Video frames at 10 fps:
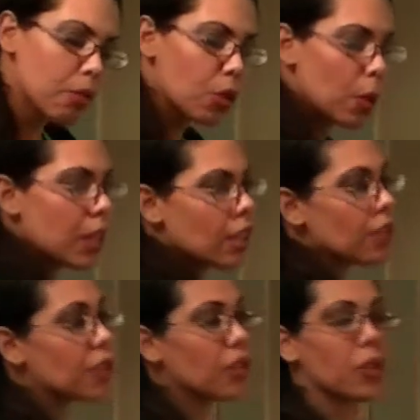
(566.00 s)
doing the
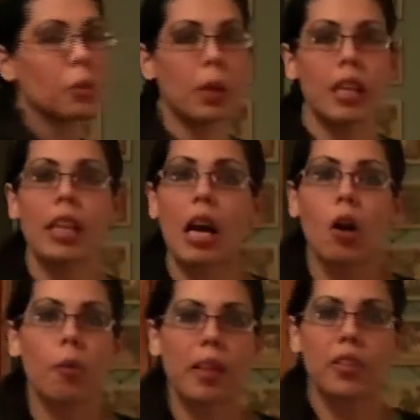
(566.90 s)
season 1, and I
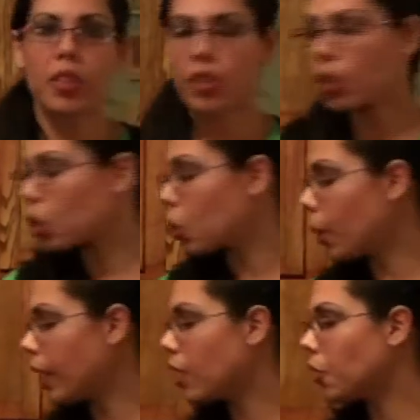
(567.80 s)
hope that season 2
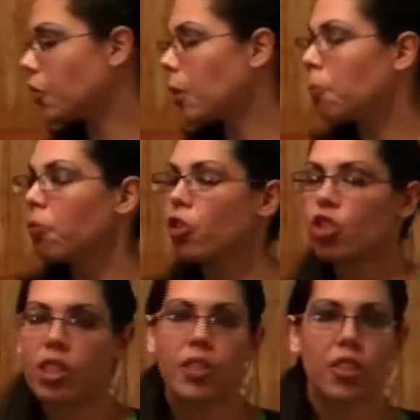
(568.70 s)
is
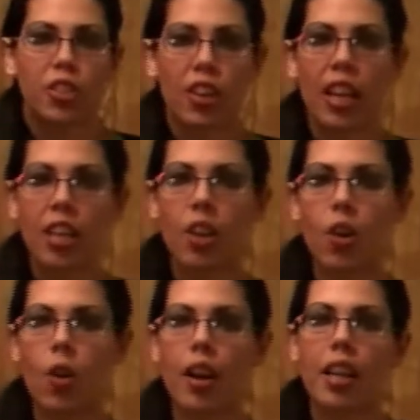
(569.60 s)
just as great
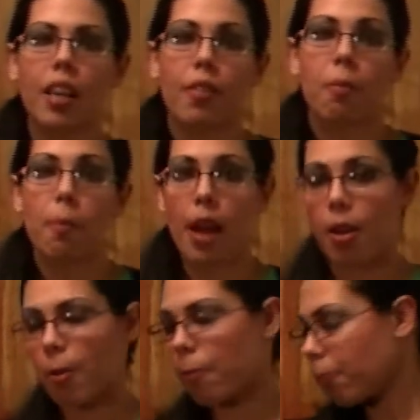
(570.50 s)
or even
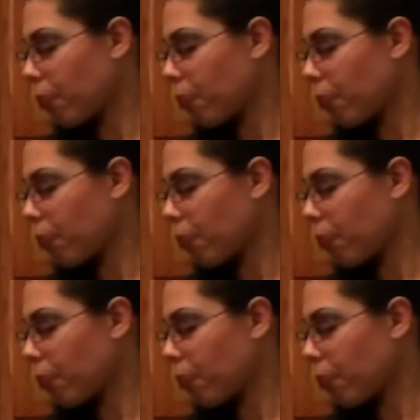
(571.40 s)
better.